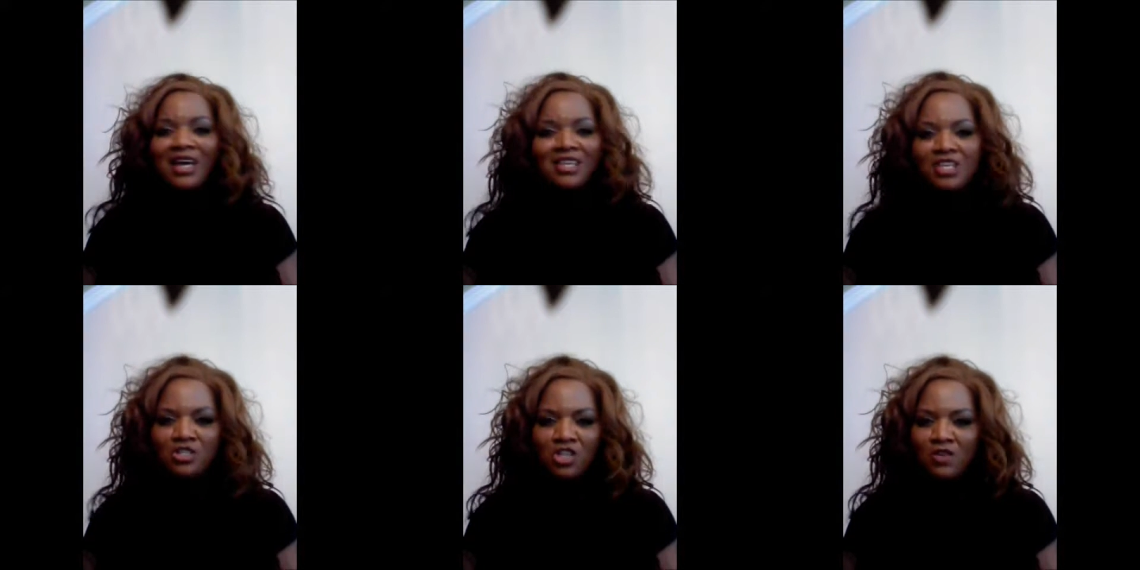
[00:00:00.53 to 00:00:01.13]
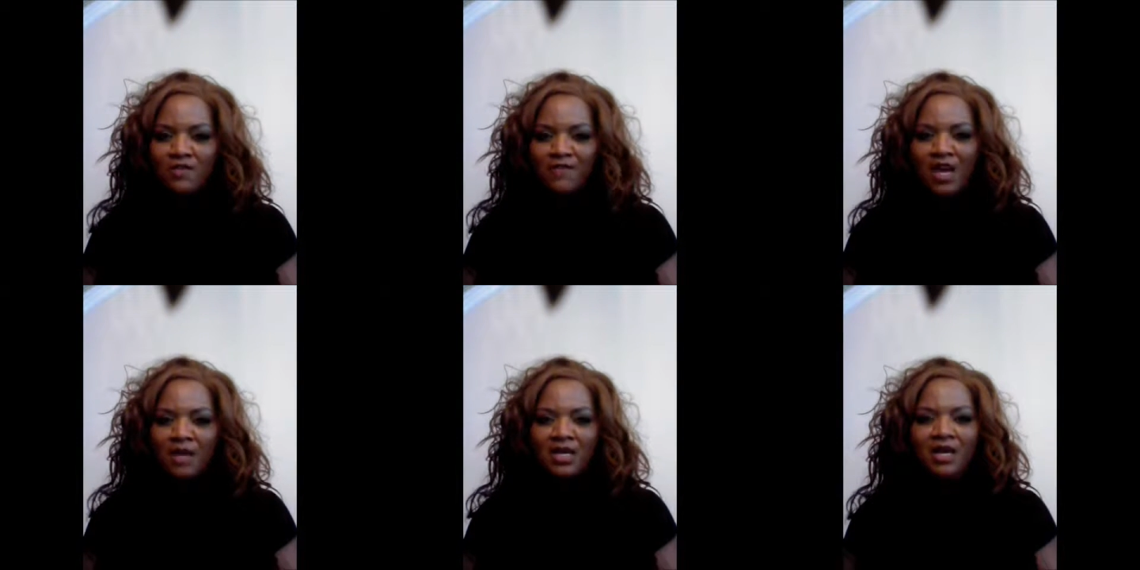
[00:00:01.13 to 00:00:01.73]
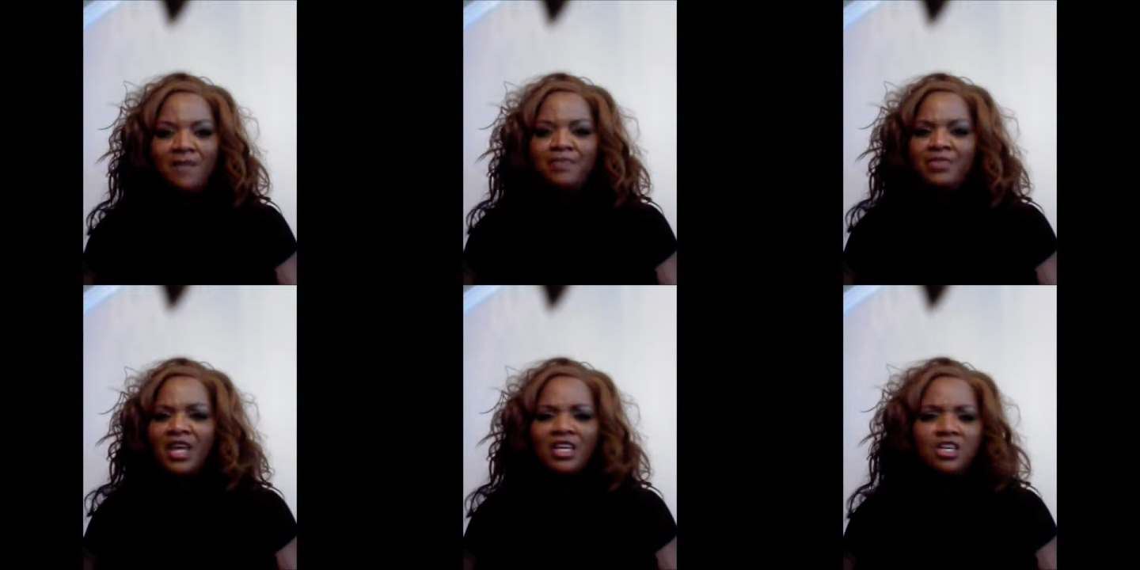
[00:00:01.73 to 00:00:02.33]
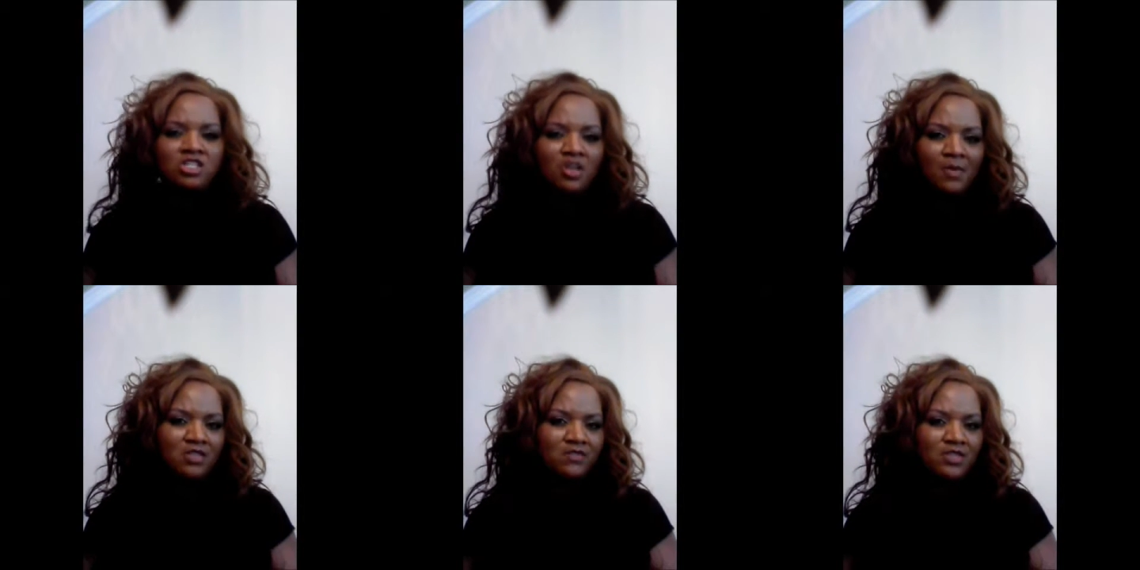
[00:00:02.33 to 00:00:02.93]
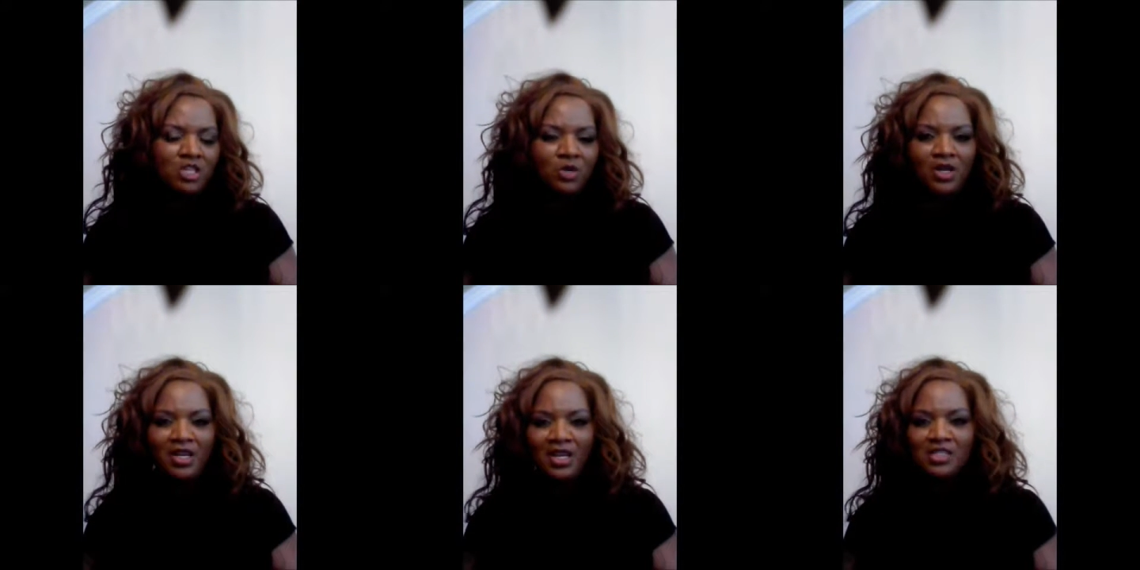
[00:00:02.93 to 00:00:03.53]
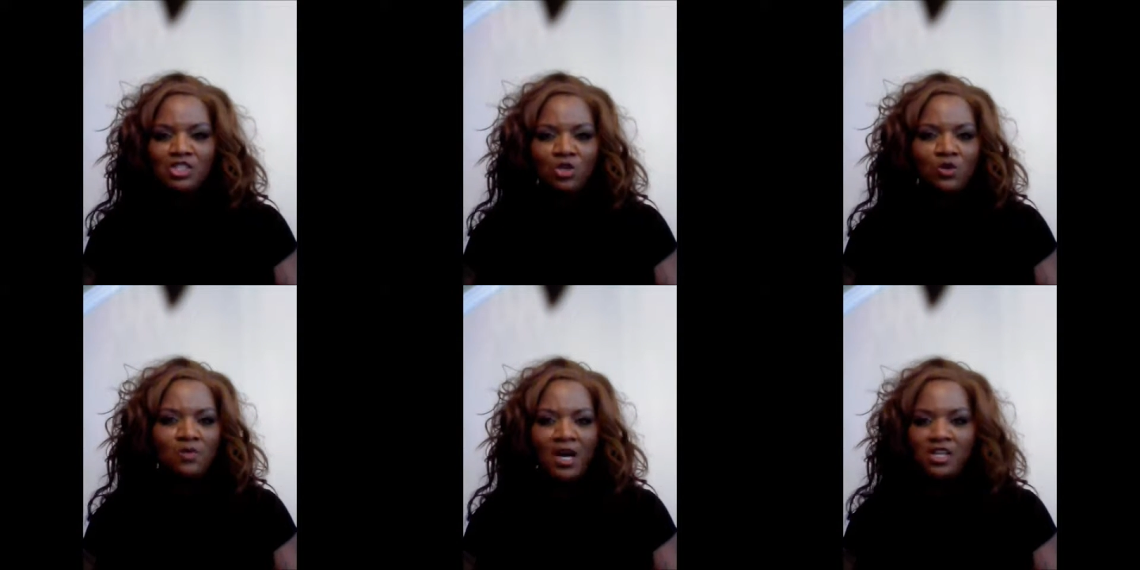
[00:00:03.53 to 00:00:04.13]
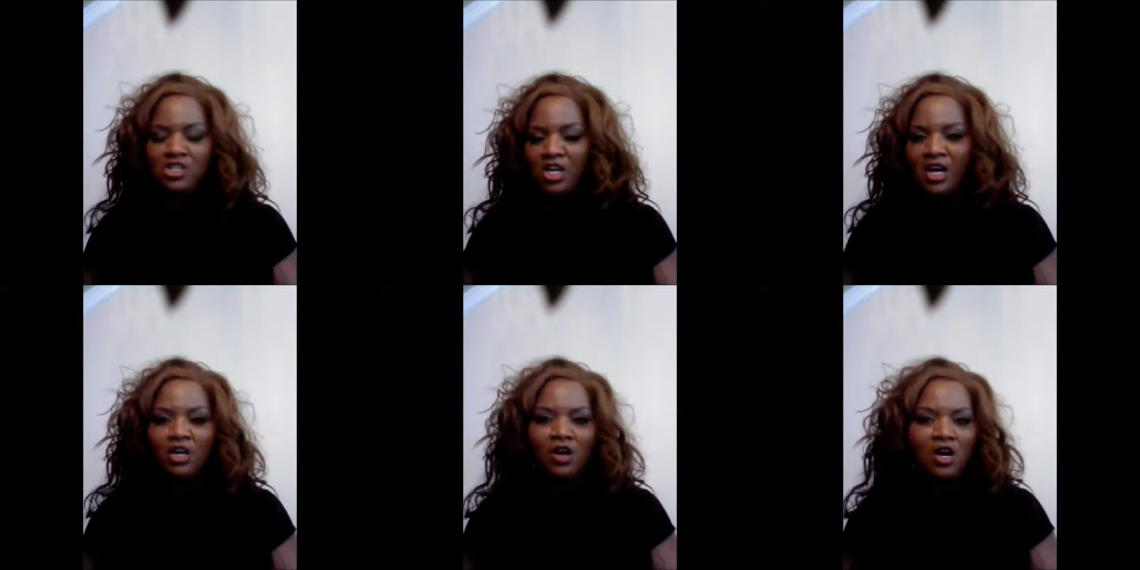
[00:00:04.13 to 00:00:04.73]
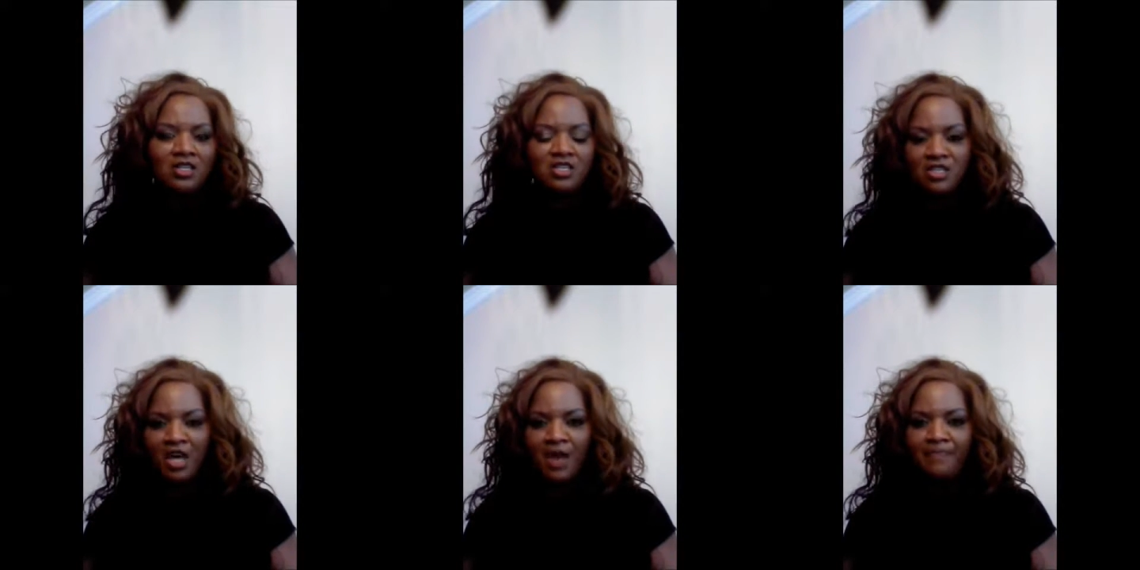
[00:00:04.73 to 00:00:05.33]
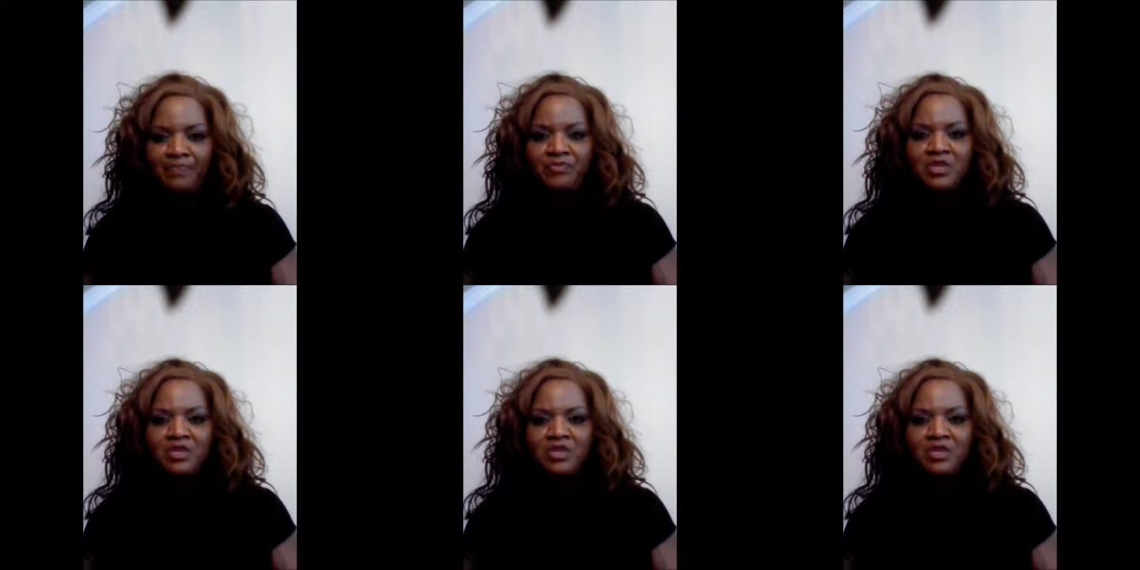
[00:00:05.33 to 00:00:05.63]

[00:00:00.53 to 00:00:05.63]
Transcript: Hi YouTube family, thank you so much for tuning in to my channel on today.